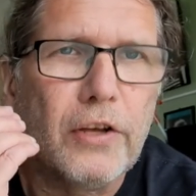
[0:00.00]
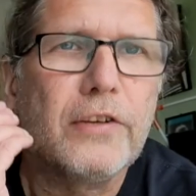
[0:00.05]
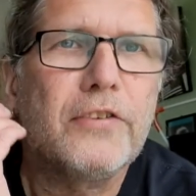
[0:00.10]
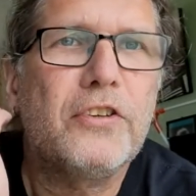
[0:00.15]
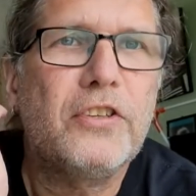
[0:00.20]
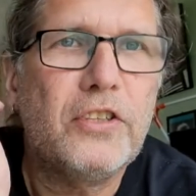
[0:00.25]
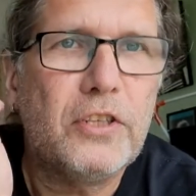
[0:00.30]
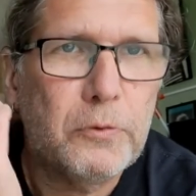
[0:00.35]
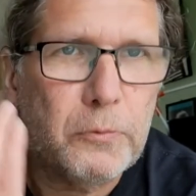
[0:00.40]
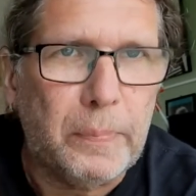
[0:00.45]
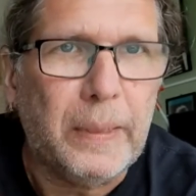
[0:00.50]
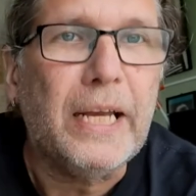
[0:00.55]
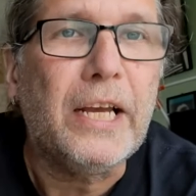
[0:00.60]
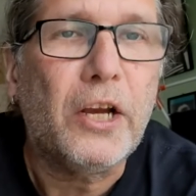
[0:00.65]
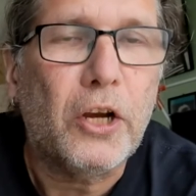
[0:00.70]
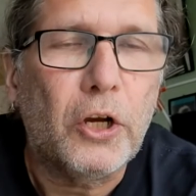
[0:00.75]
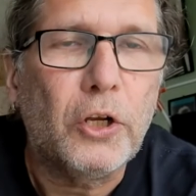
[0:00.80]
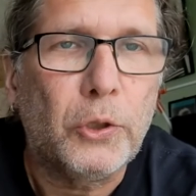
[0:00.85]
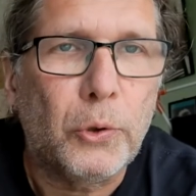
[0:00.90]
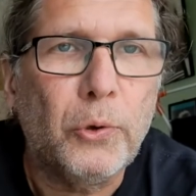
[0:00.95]

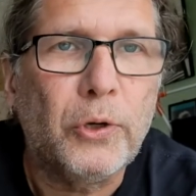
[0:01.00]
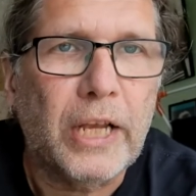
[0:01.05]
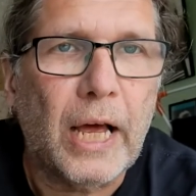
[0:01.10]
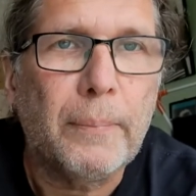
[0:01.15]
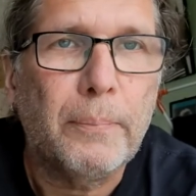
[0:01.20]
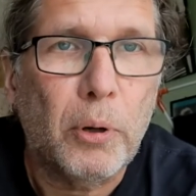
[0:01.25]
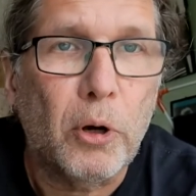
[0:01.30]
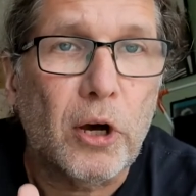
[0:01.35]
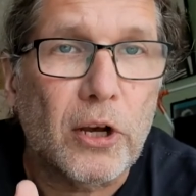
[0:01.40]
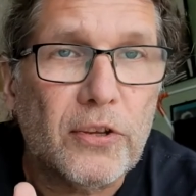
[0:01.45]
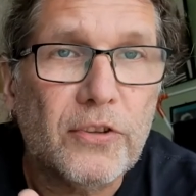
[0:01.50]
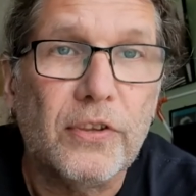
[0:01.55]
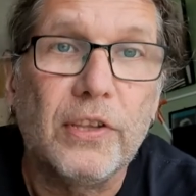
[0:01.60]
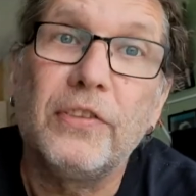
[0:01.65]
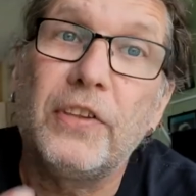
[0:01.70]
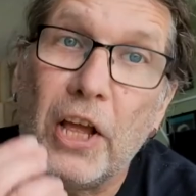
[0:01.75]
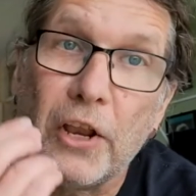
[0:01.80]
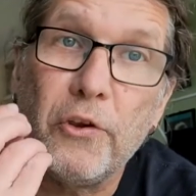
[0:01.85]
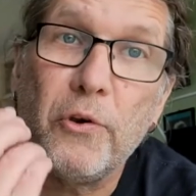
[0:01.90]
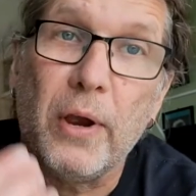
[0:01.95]
speak to that person
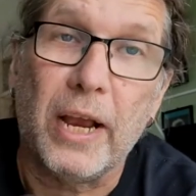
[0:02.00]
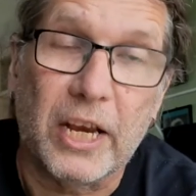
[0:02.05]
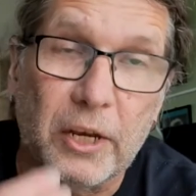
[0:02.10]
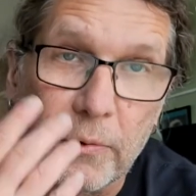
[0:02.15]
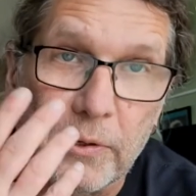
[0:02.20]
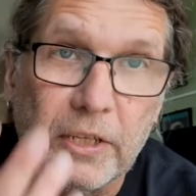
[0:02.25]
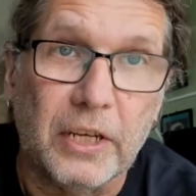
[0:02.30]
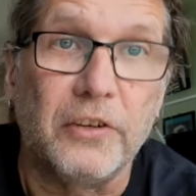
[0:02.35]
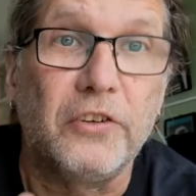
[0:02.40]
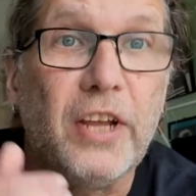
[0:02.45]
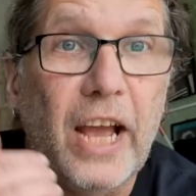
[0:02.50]
that you're interested in.